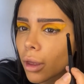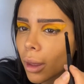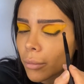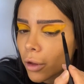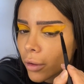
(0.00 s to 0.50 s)

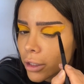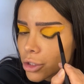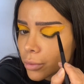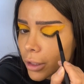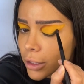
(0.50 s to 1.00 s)
I'm going to
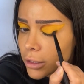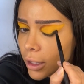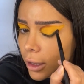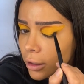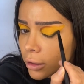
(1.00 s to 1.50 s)
place
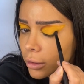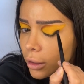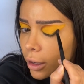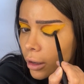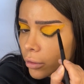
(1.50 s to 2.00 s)
that on the
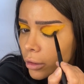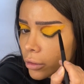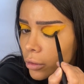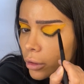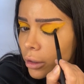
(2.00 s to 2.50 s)
outer
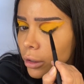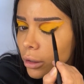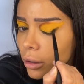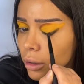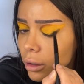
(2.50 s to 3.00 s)

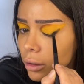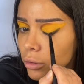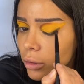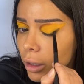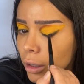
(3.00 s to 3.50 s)
corner,
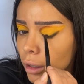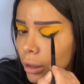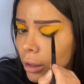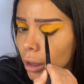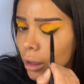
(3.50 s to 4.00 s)

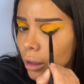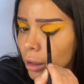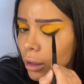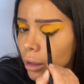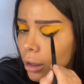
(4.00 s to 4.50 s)
creating
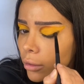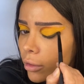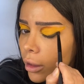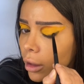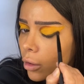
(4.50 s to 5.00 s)
kind of
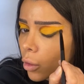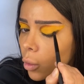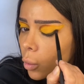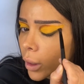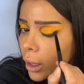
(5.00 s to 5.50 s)
like a
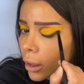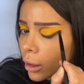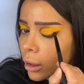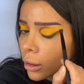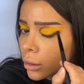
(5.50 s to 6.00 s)
wing.